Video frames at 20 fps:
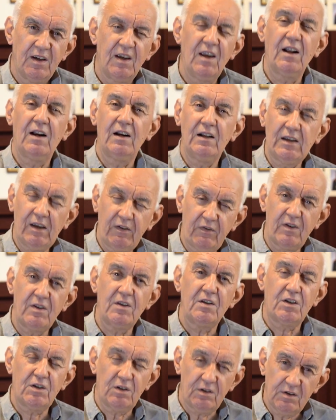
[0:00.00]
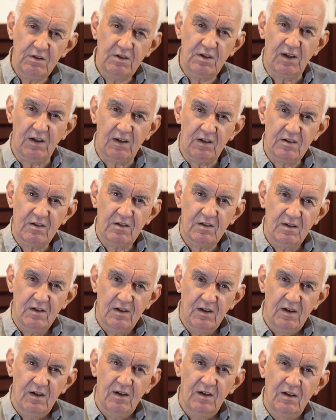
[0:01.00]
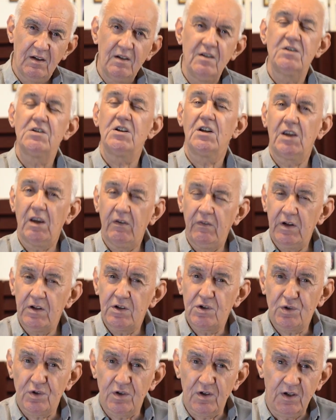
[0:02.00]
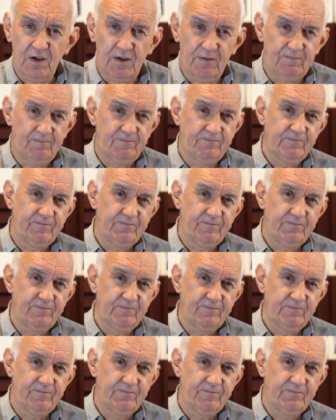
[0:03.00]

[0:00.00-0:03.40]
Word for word: It'll give you the contacts. So give it a try.